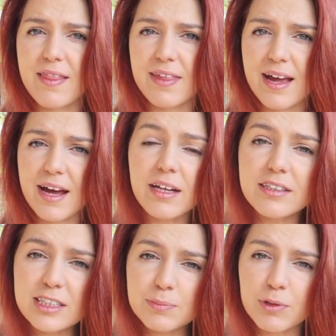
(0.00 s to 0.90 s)
the
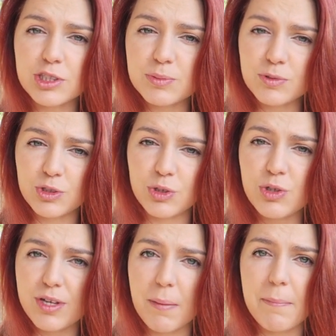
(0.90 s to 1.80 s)
healthiest possible
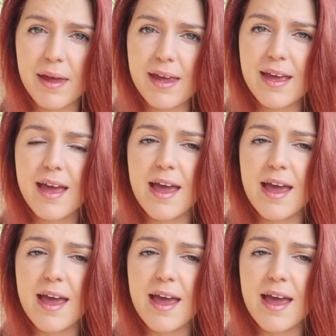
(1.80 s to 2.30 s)
you can be,